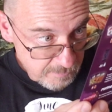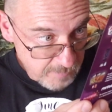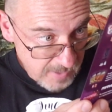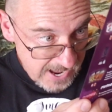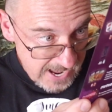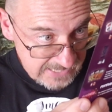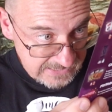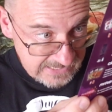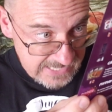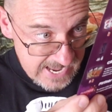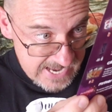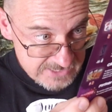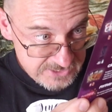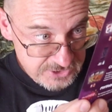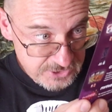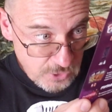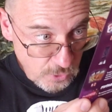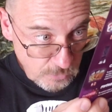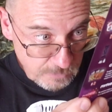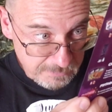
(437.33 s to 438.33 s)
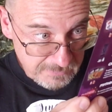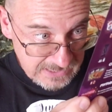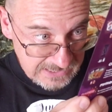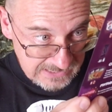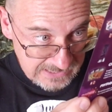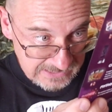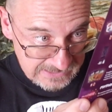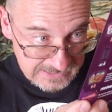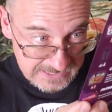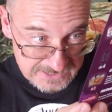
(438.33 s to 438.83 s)
Potty has no
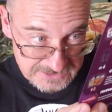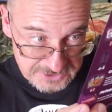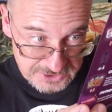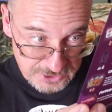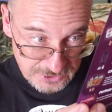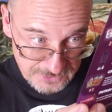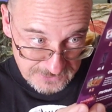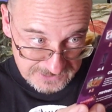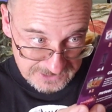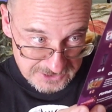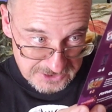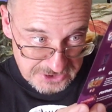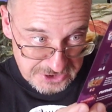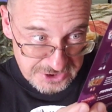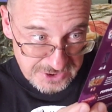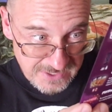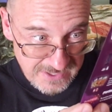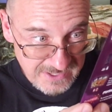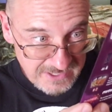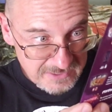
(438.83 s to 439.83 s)
meaning in Turkish,